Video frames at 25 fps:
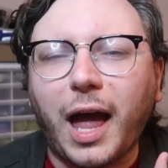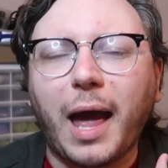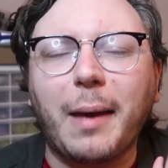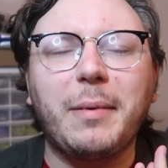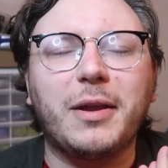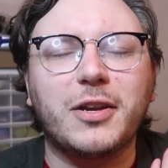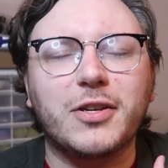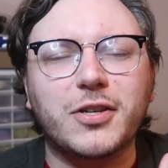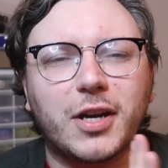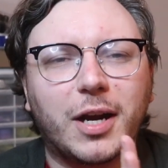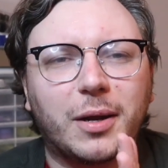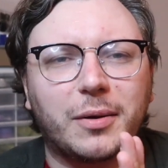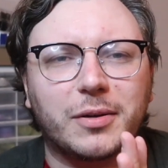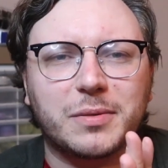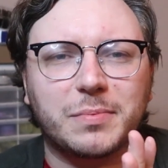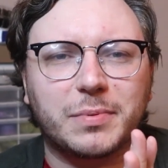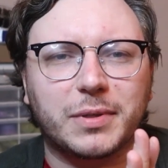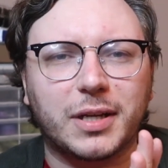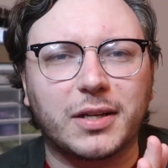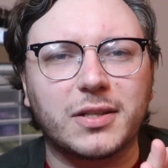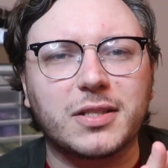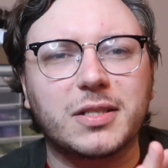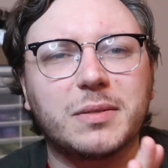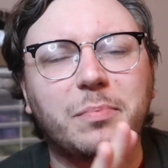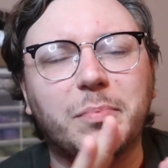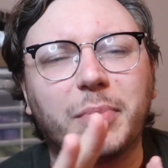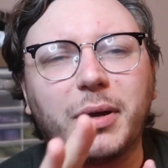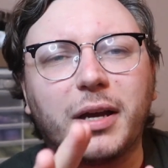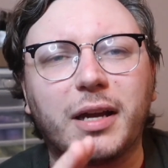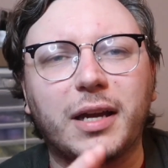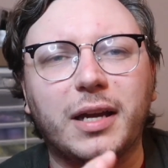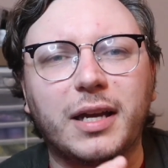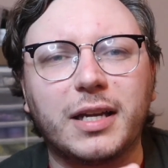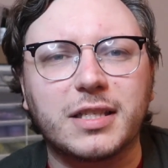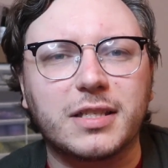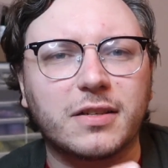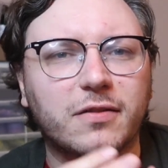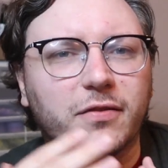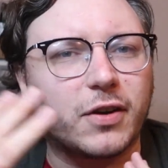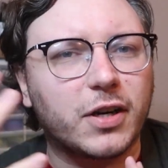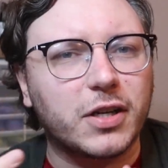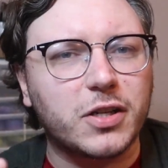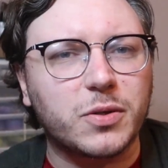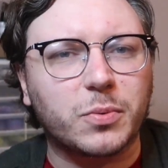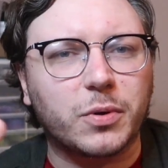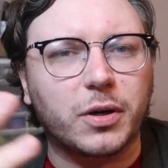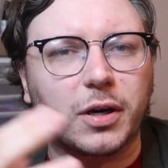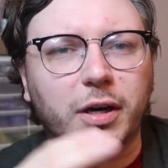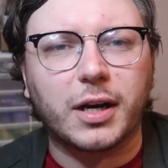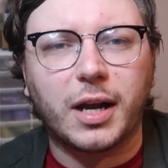I'm not sure how it's pronounced, but it's a
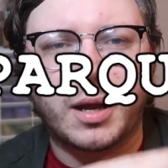French word.